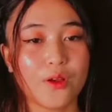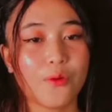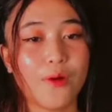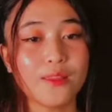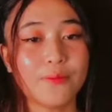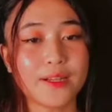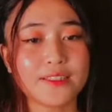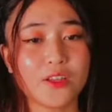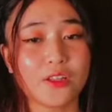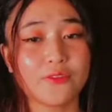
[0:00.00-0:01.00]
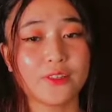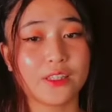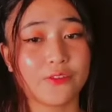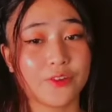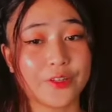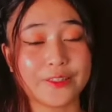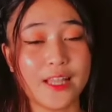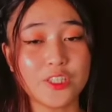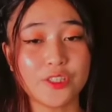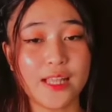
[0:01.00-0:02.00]
One person of a different
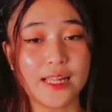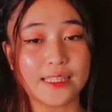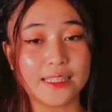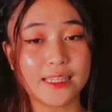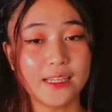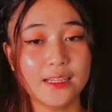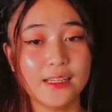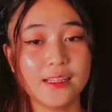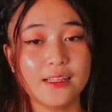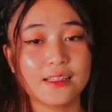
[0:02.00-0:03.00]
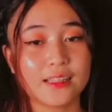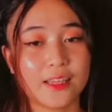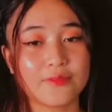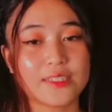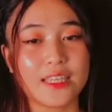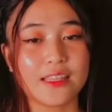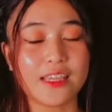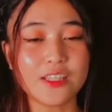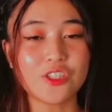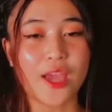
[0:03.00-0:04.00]
nationality lives in
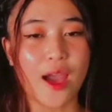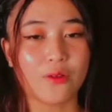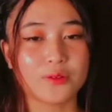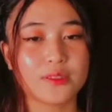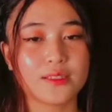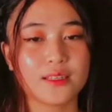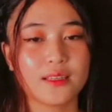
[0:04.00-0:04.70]
each house.